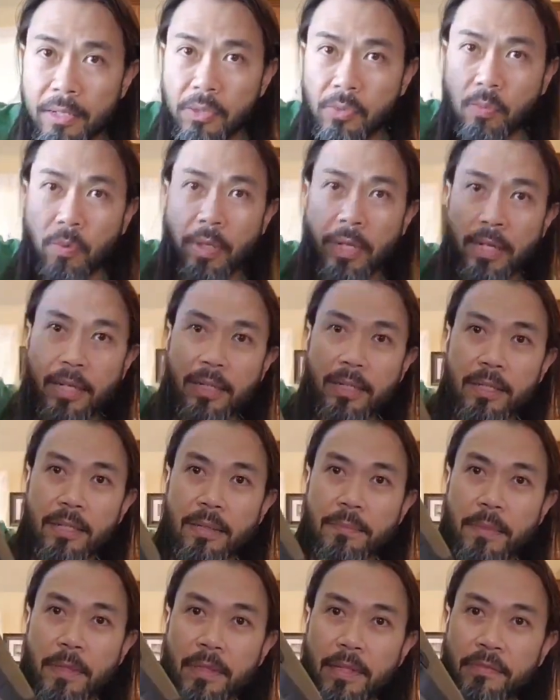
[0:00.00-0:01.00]
as
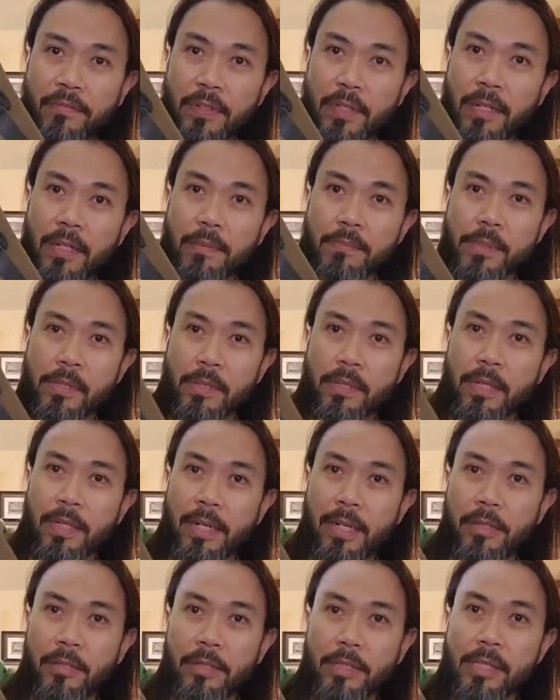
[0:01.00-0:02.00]
well. Let me lift it up so you
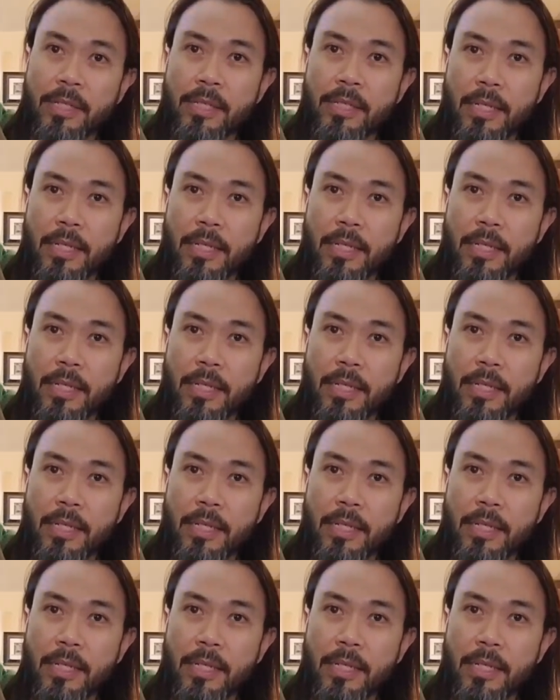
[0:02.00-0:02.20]
can actually